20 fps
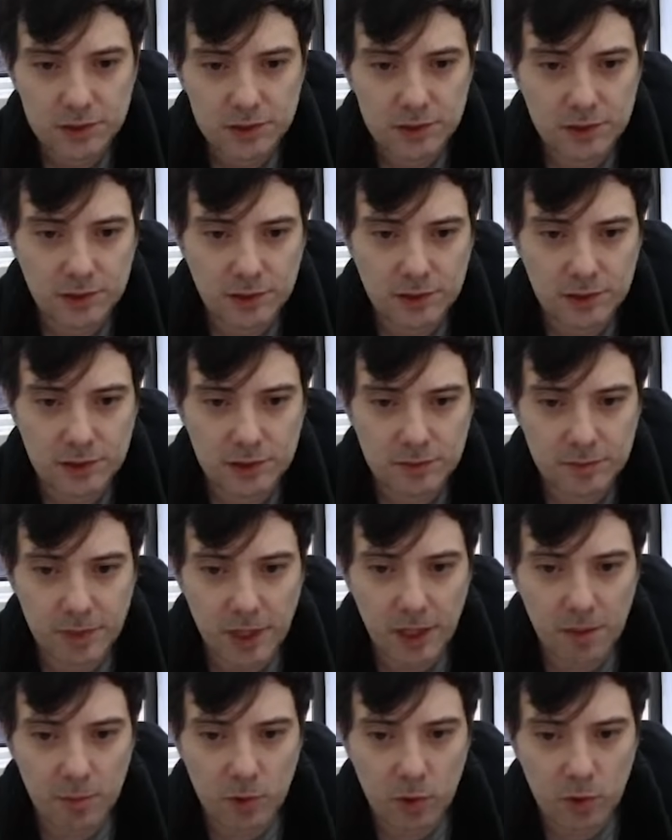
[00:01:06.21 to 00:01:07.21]

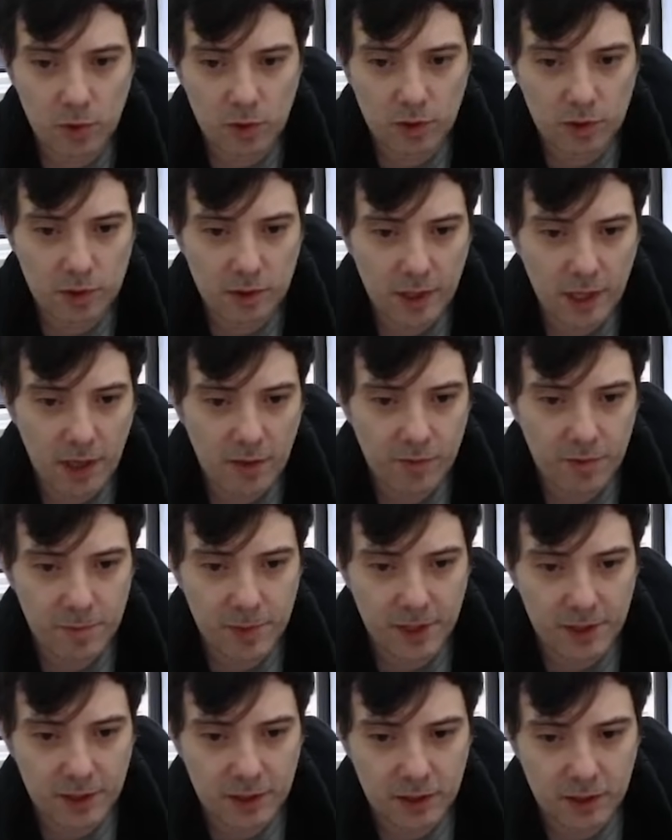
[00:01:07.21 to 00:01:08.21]
Amcor,
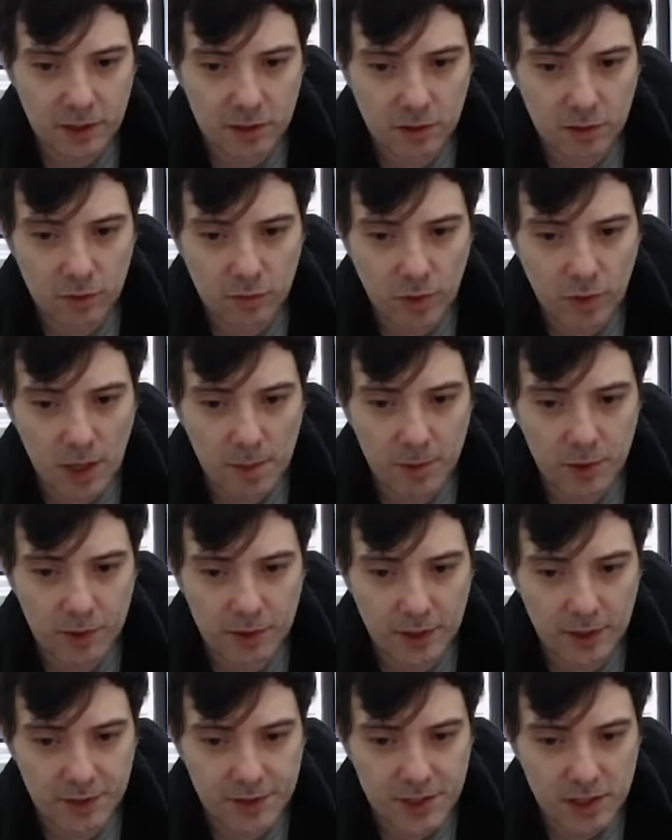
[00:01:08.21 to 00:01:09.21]
Alphabet, Neo, Robinhood
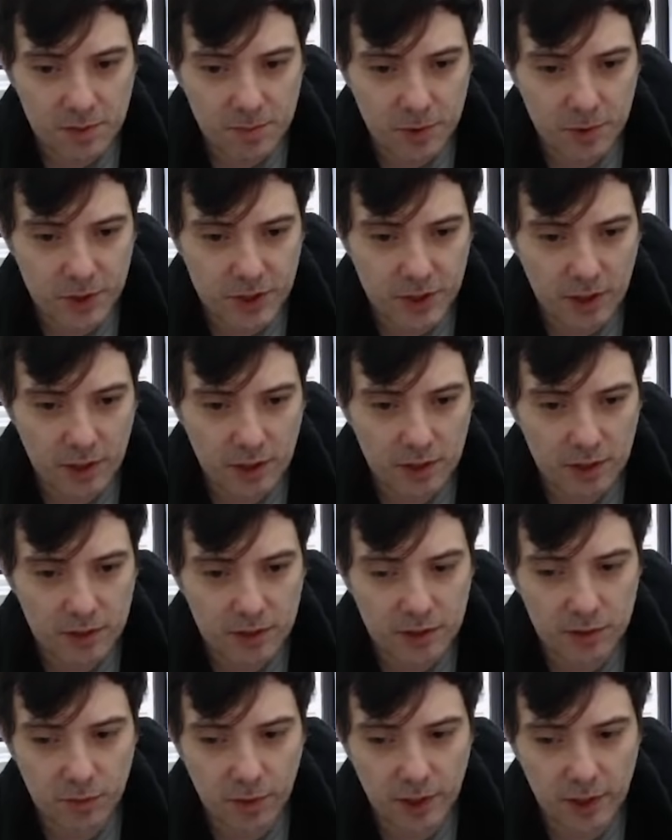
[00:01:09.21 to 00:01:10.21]
down 6%.
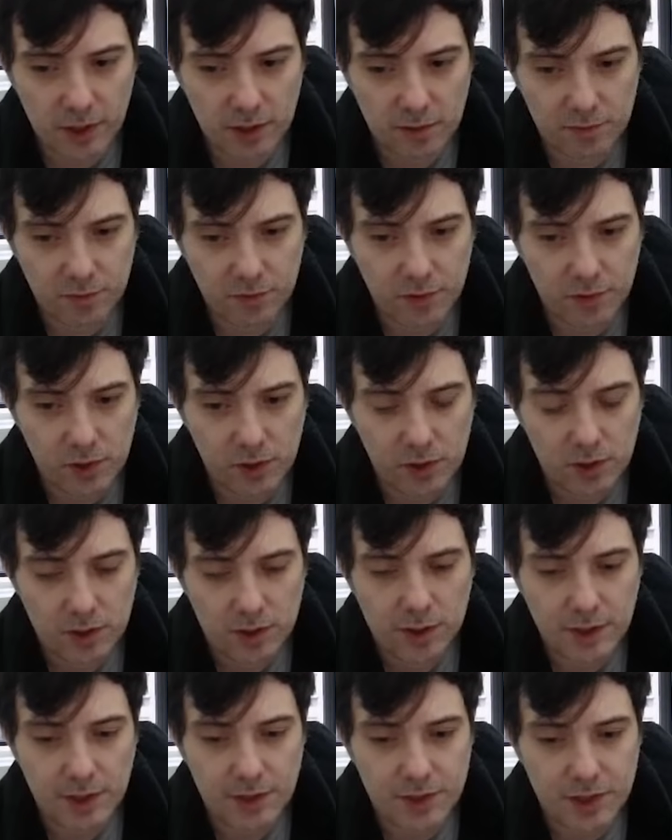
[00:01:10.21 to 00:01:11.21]
D-Wave
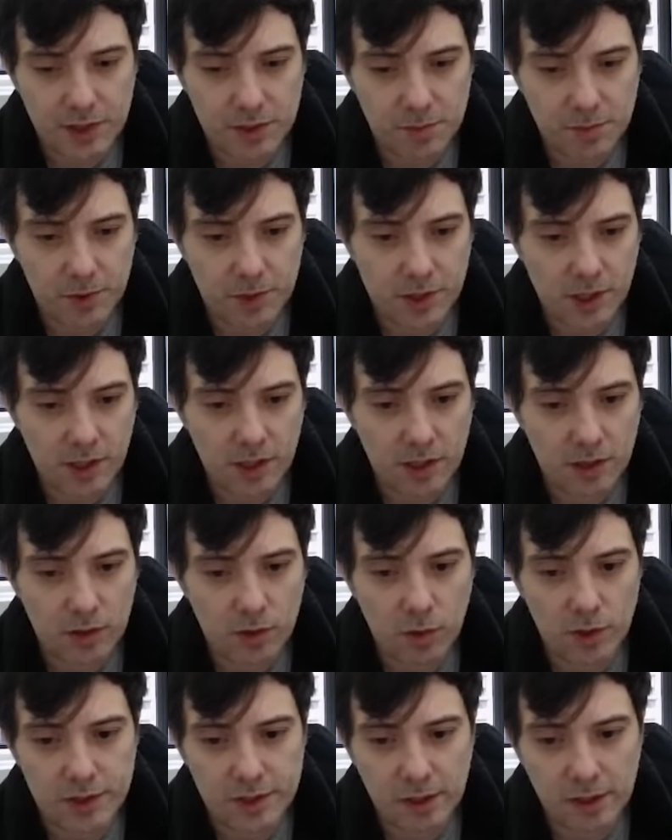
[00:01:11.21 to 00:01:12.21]
down 6%.
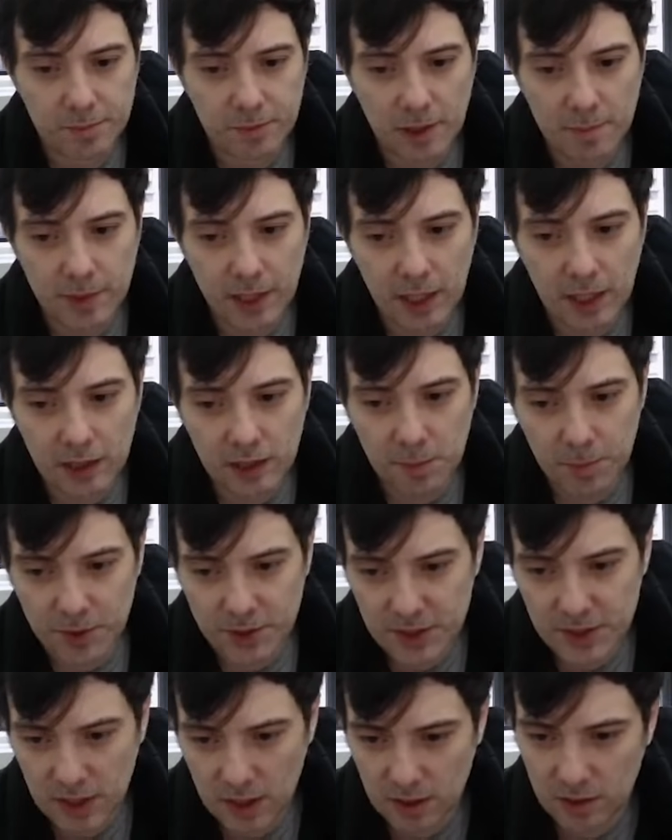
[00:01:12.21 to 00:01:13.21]
Corcept up
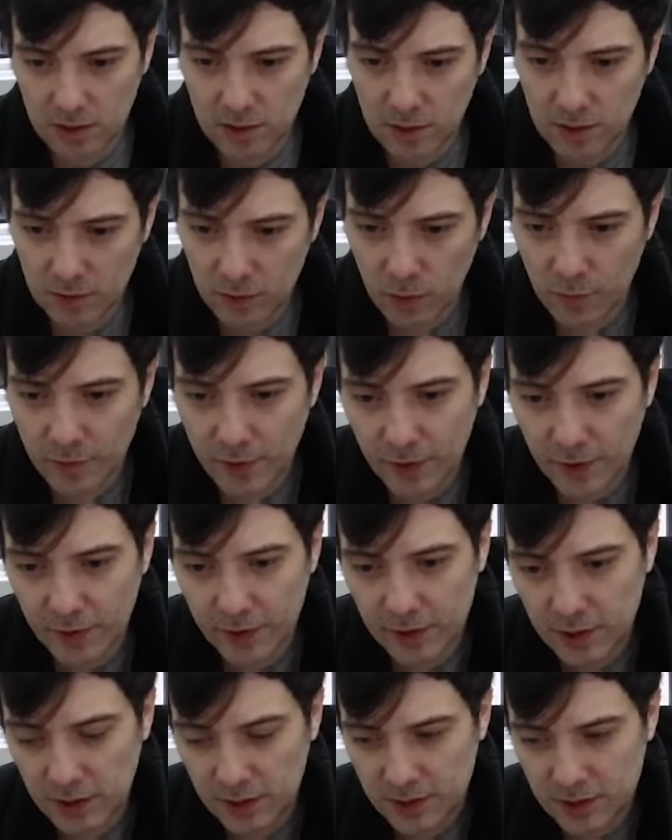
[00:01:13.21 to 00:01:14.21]
80% on
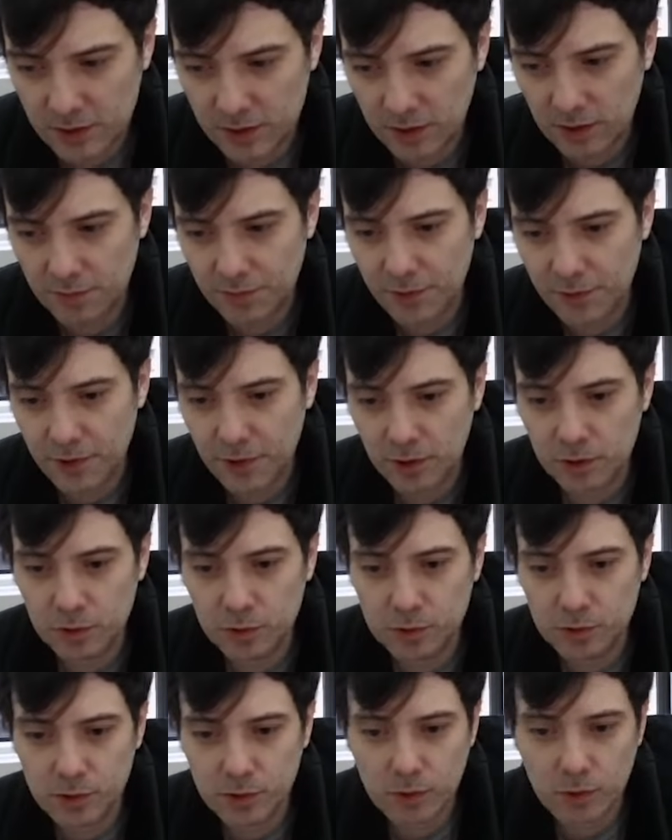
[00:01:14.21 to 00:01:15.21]
ovarian cancer data for their
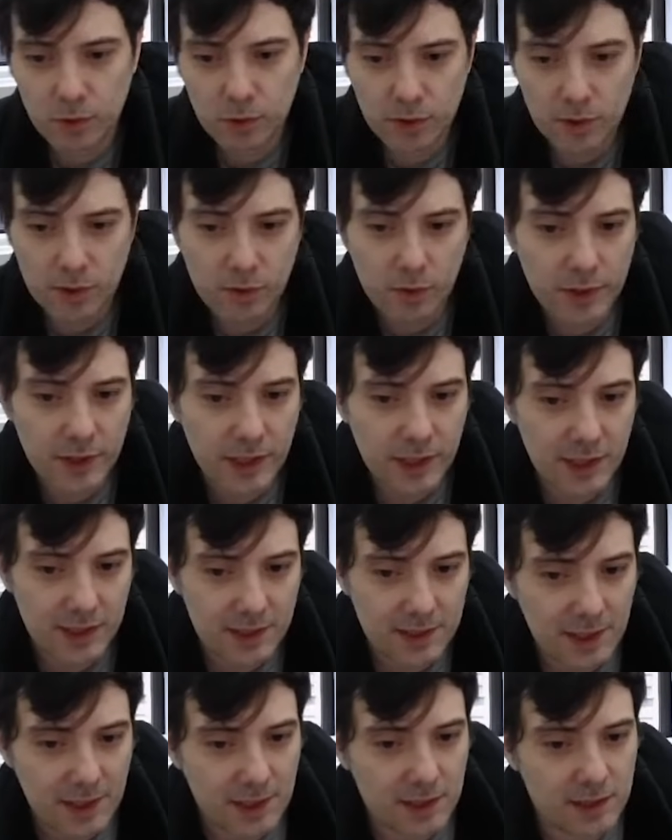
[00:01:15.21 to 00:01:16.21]
glucocorticoid
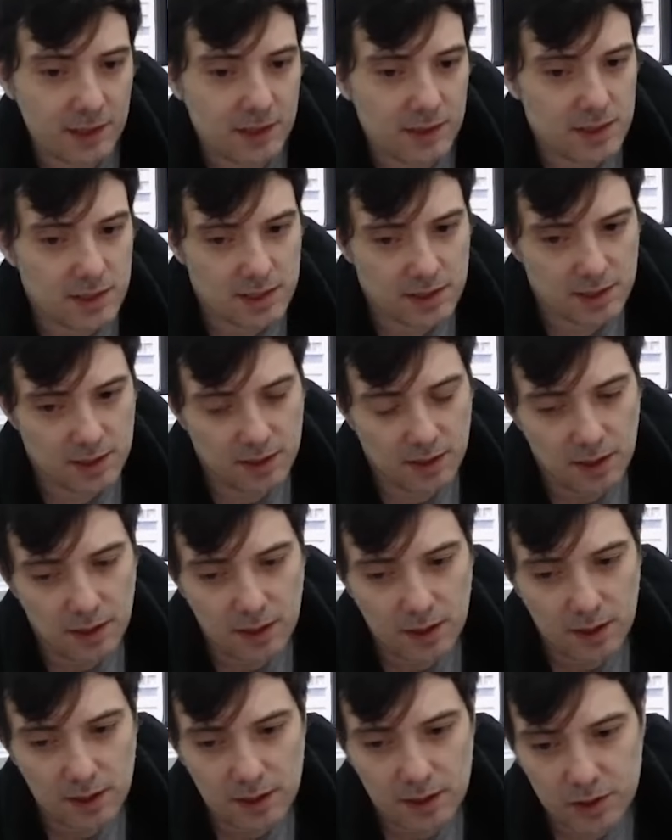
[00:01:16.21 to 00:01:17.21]
antagonist.
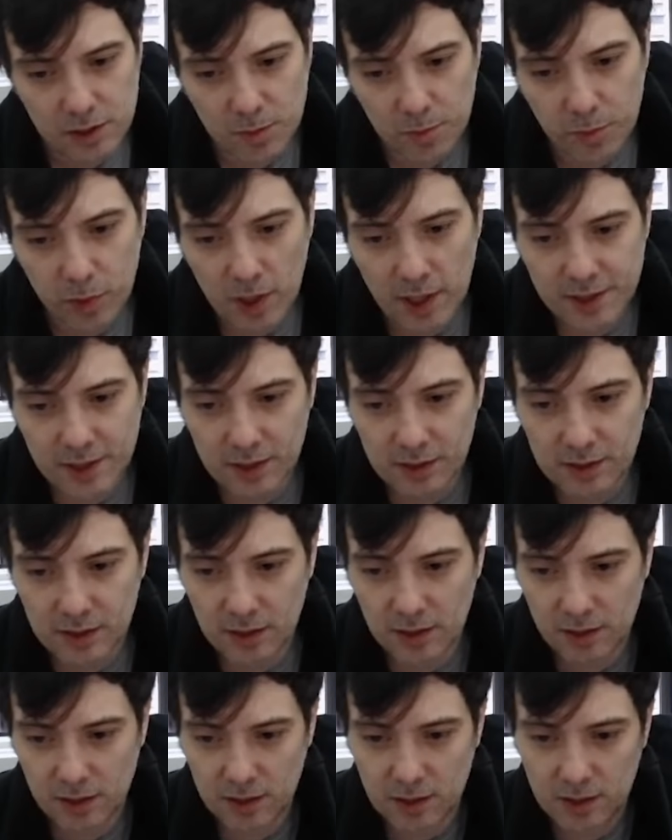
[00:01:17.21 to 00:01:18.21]
Surprising
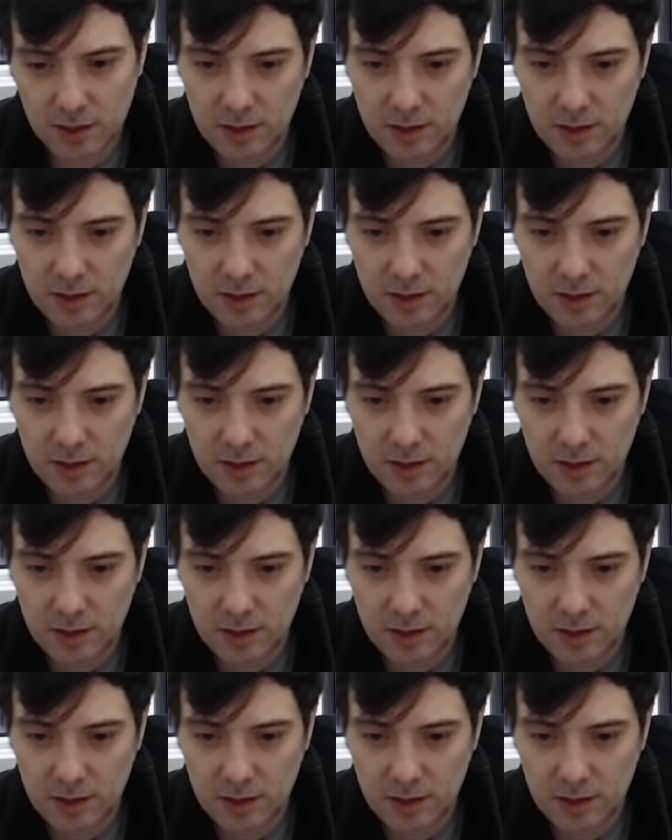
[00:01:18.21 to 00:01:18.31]
data.